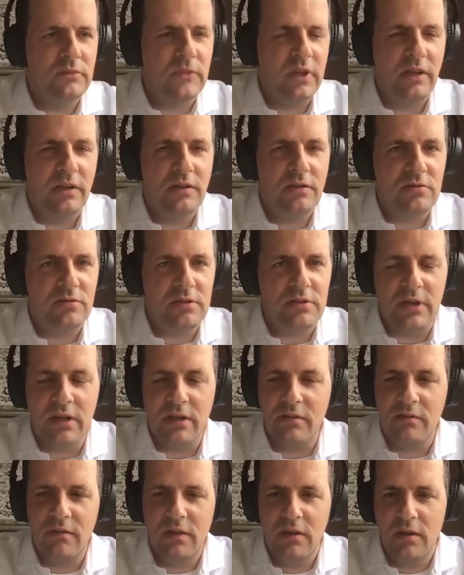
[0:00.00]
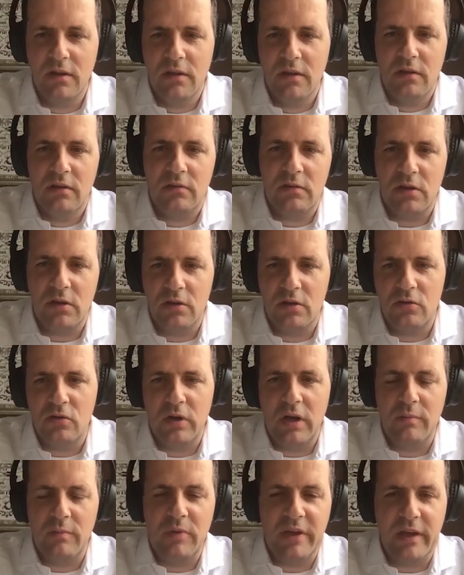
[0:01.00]
Interesting. So
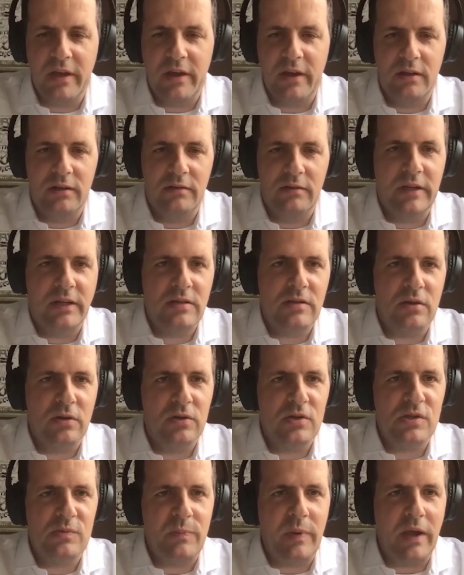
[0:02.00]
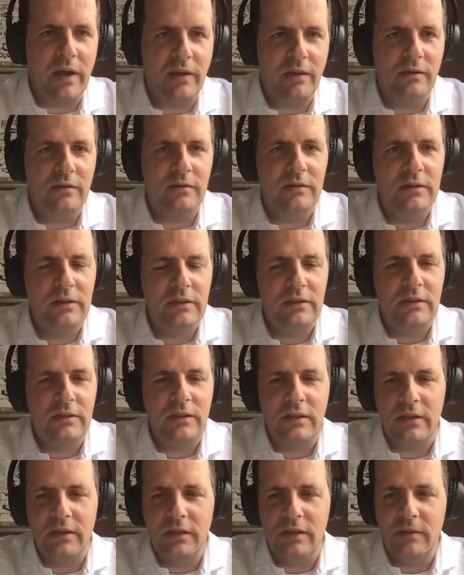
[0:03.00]
Juan Miguel, let's go to Spain.
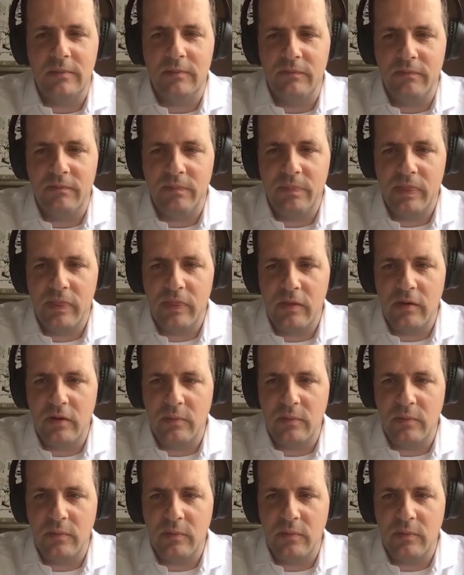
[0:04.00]
There are